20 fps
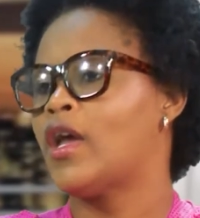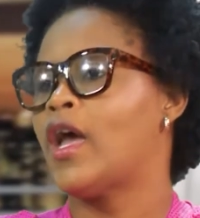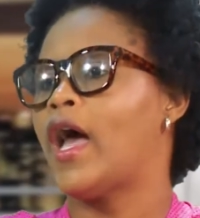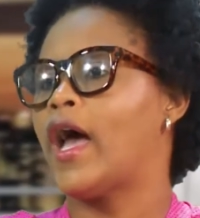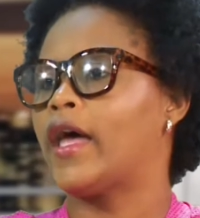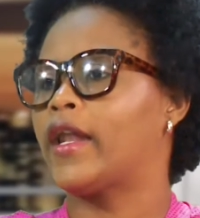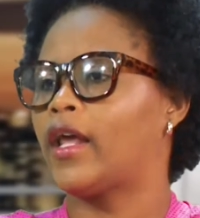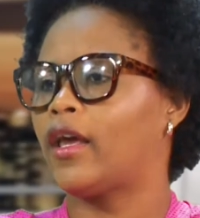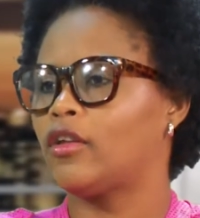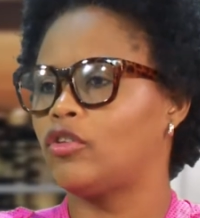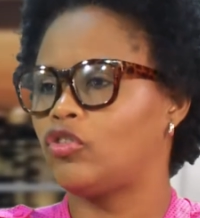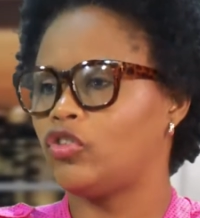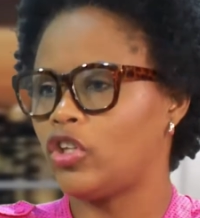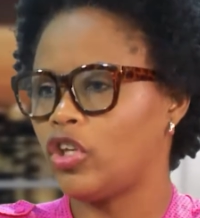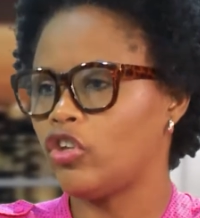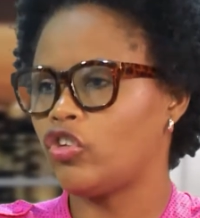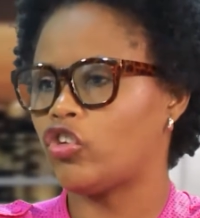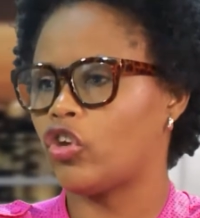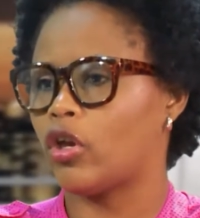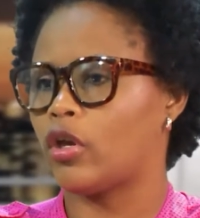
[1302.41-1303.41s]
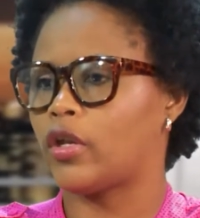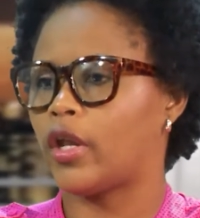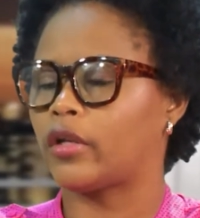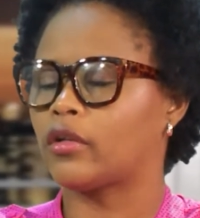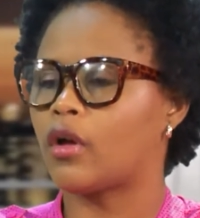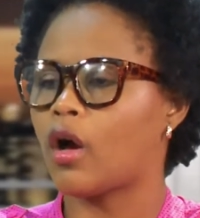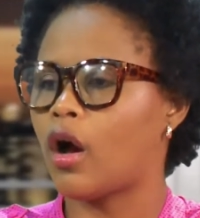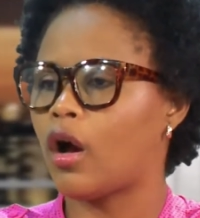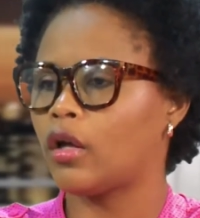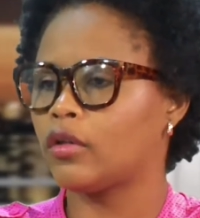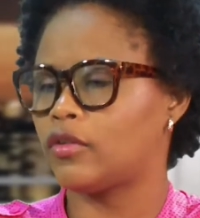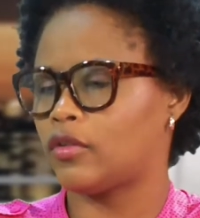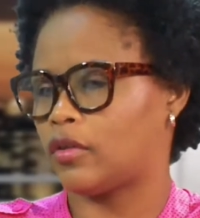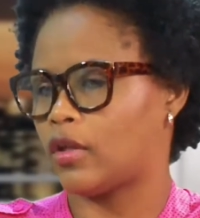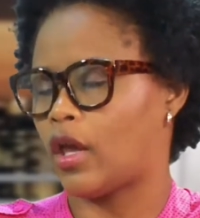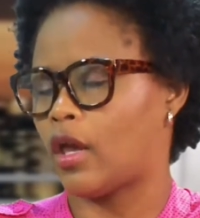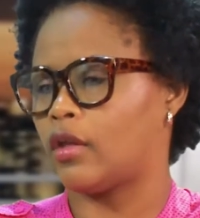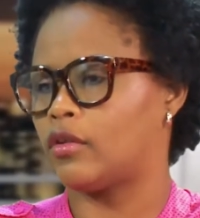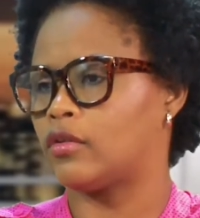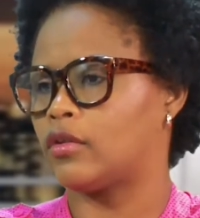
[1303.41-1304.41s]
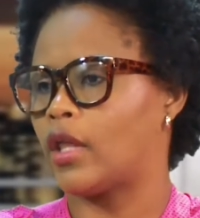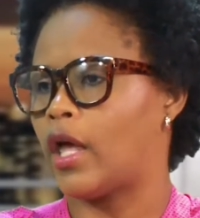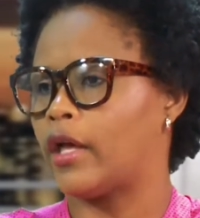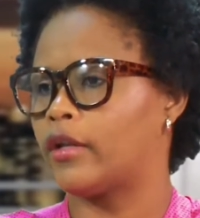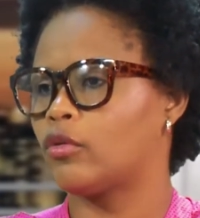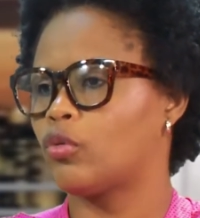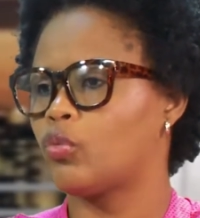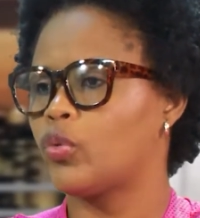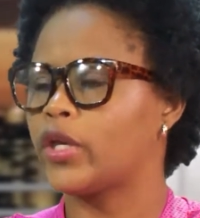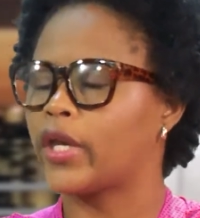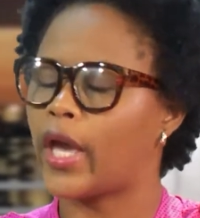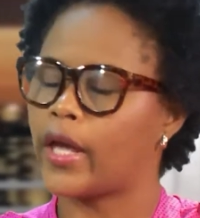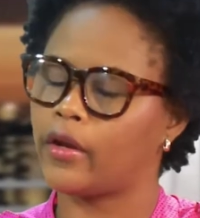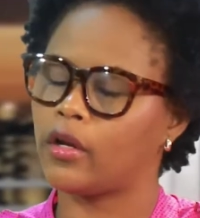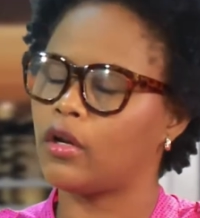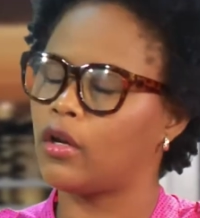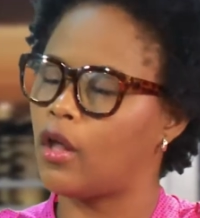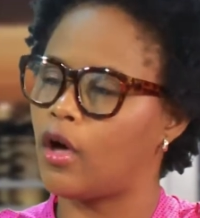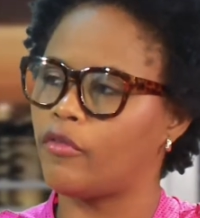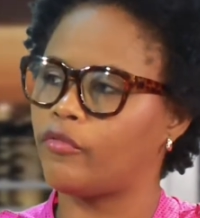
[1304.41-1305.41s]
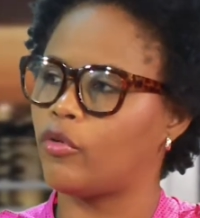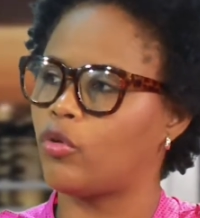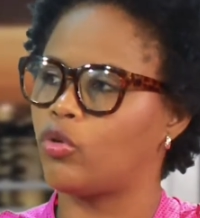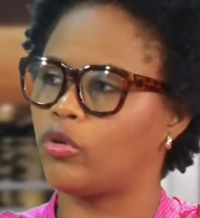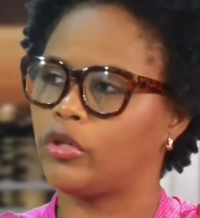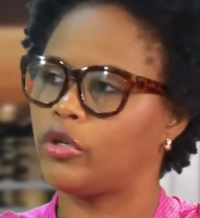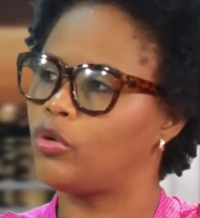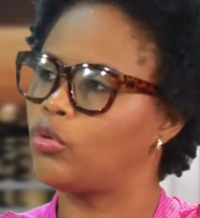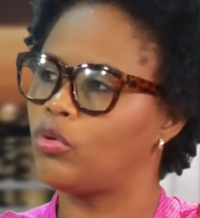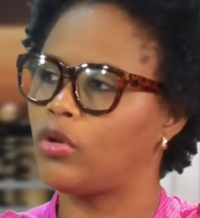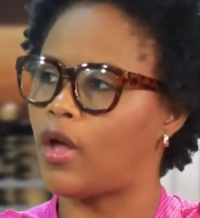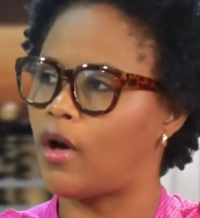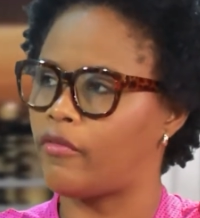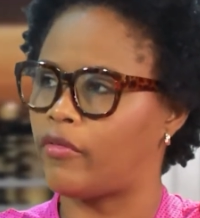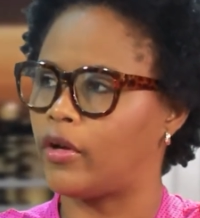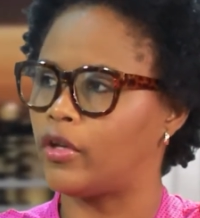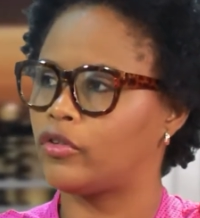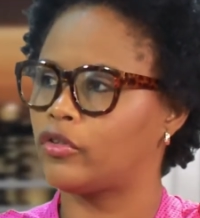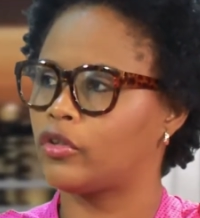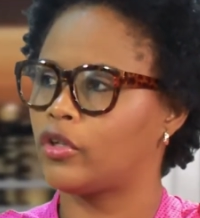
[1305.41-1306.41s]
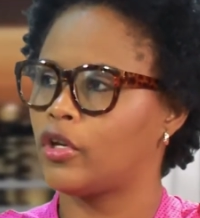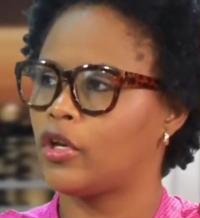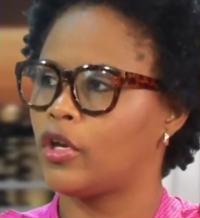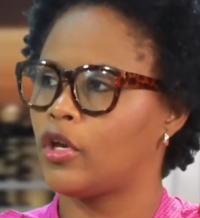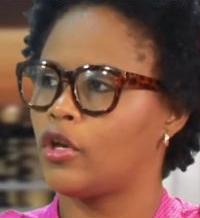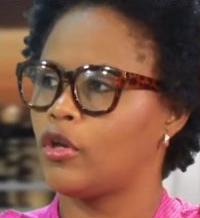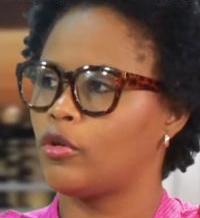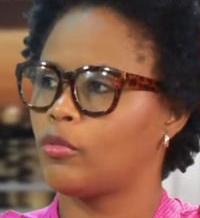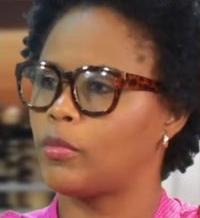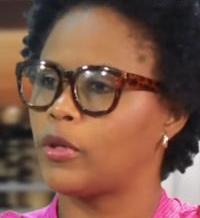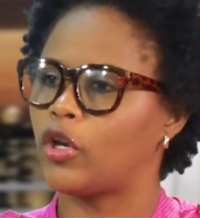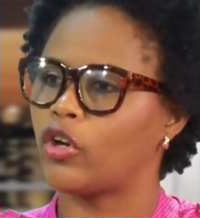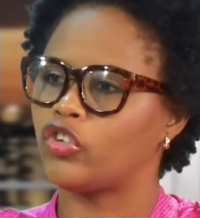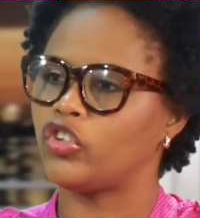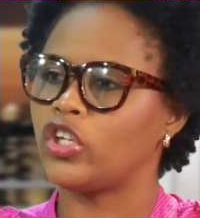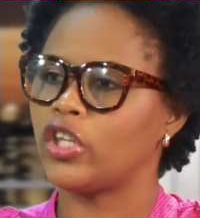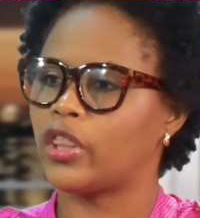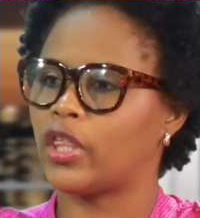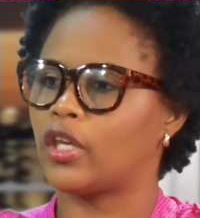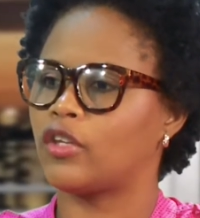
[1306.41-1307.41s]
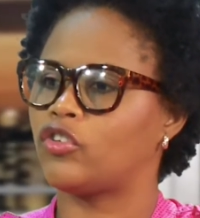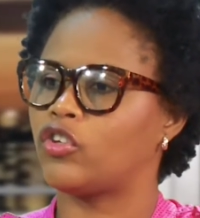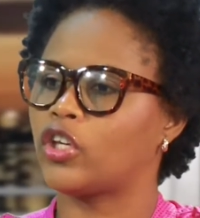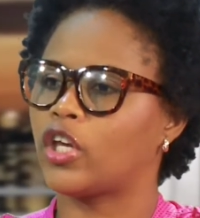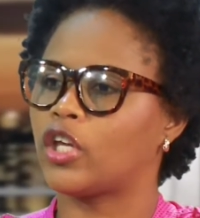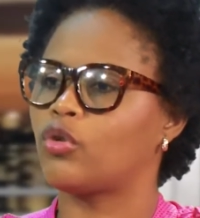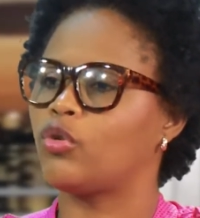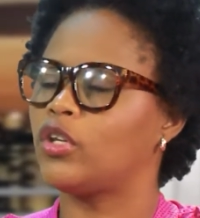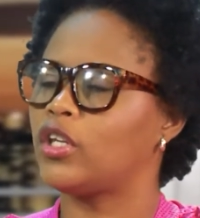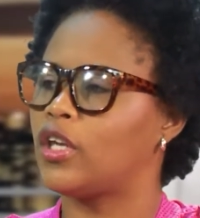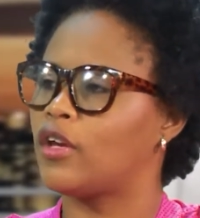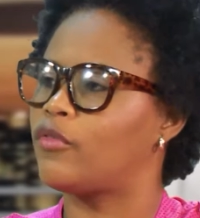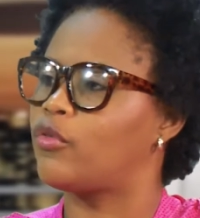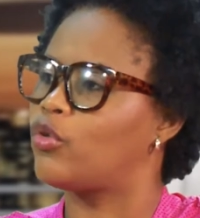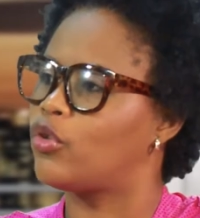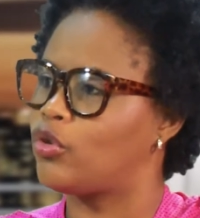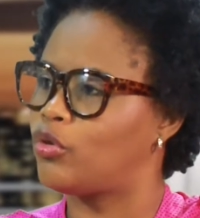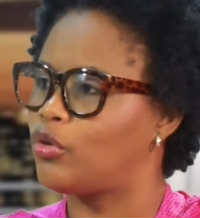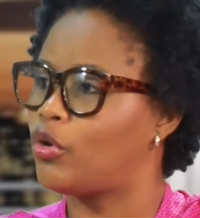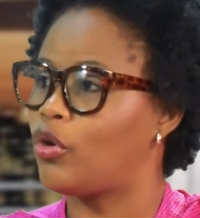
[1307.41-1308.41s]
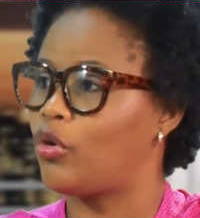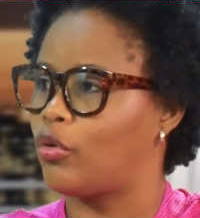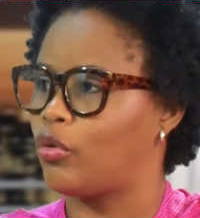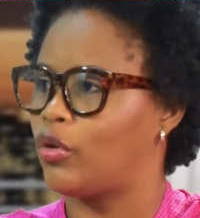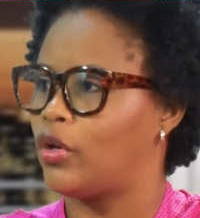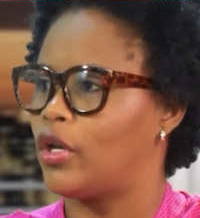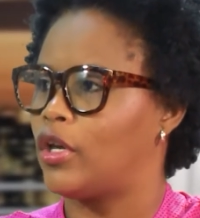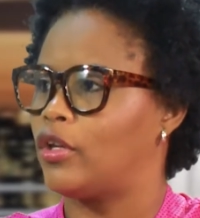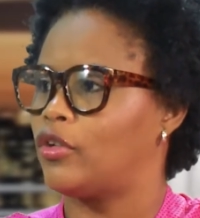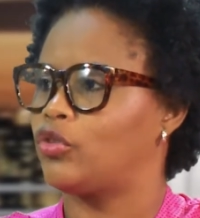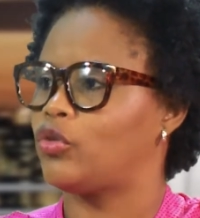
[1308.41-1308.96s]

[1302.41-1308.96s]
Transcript: And I teach her that God says that we cannot love only who love us because she thinks you can only give who you know. Mm-hmm.